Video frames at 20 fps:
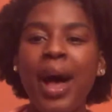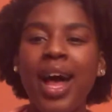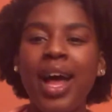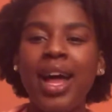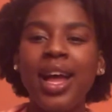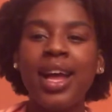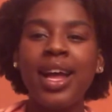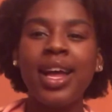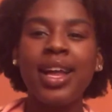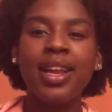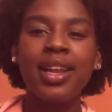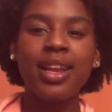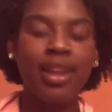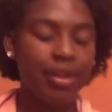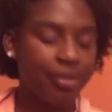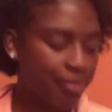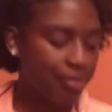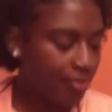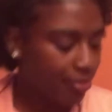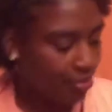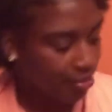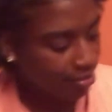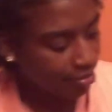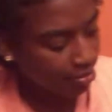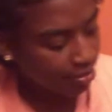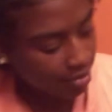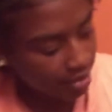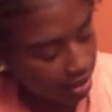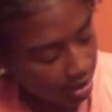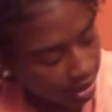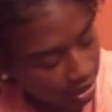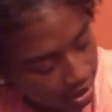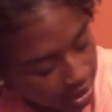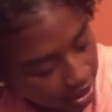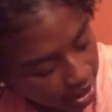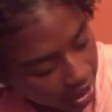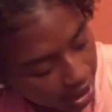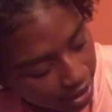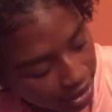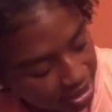button!
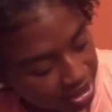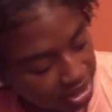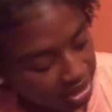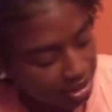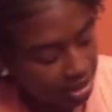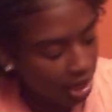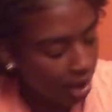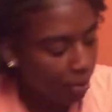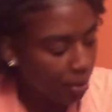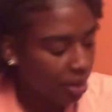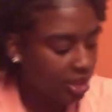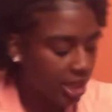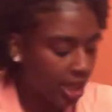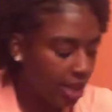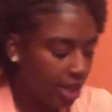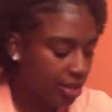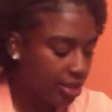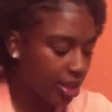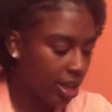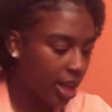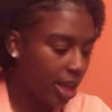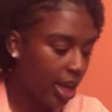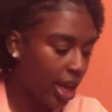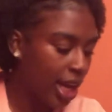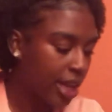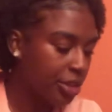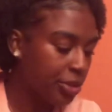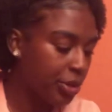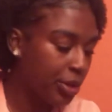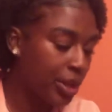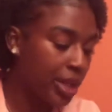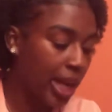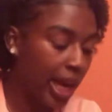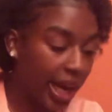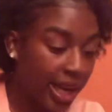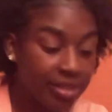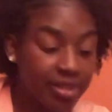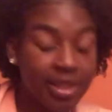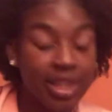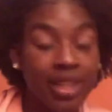Alright, so now we're down to the last one. Like
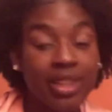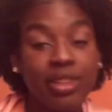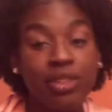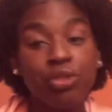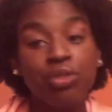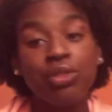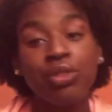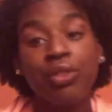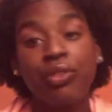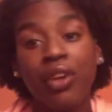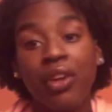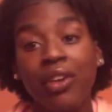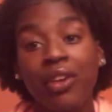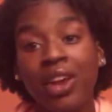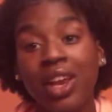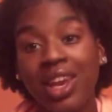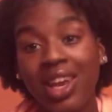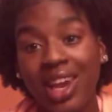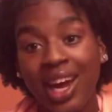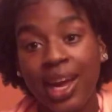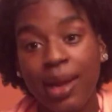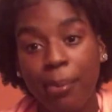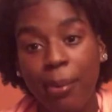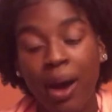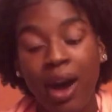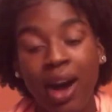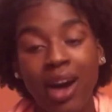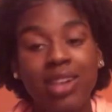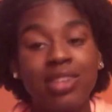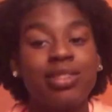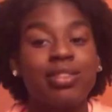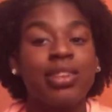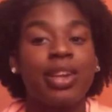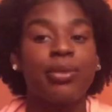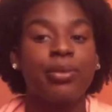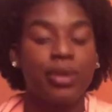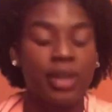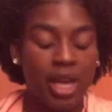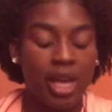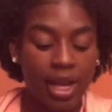I said, this was a very light box.
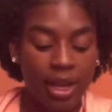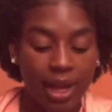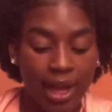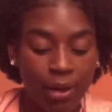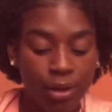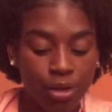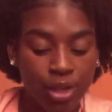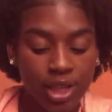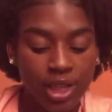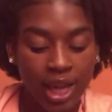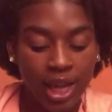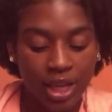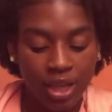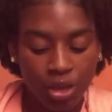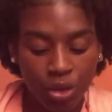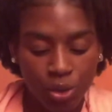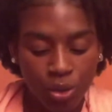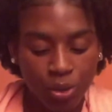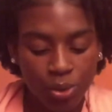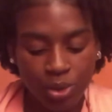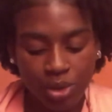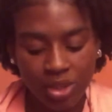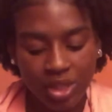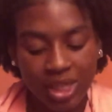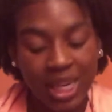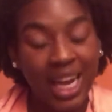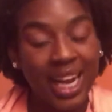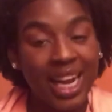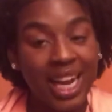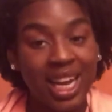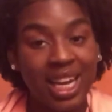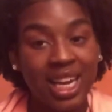Like when I held it, I knew it was not